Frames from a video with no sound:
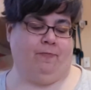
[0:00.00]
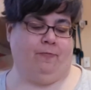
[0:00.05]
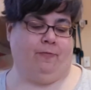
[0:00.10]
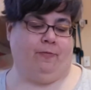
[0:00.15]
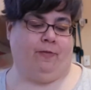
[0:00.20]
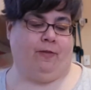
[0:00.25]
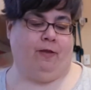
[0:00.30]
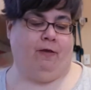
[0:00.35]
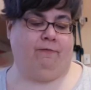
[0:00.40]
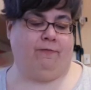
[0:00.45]

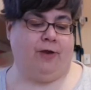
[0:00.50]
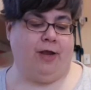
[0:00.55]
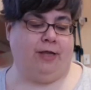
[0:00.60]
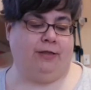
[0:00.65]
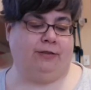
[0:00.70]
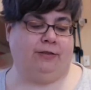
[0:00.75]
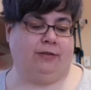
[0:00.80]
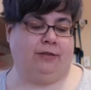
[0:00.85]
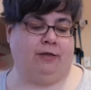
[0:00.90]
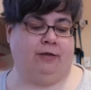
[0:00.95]

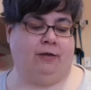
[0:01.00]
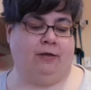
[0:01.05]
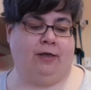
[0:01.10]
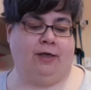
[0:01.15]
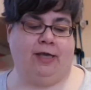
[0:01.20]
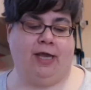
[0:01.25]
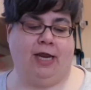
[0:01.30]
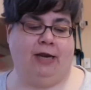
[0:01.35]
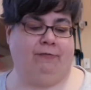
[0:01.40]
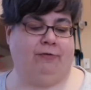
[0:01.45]
Friends, I
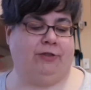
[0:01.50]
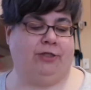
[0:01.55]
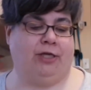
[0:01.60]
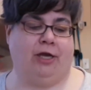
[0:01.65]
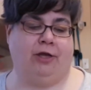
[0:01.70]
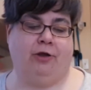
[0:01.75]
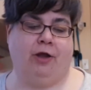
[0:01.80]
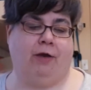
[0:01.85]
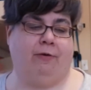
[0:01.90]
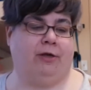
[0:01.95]
can't even tell you
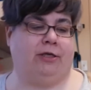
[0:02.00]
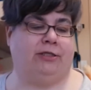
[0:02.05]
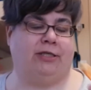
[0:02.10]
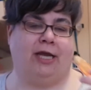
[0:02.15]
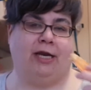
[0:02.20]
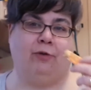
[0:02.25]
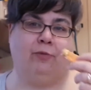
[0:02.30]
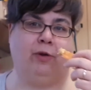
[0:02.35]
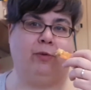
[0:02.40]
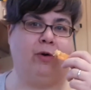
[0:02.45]
how excited
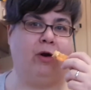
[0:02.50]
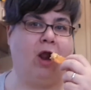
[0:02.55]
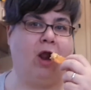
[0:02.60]
we were.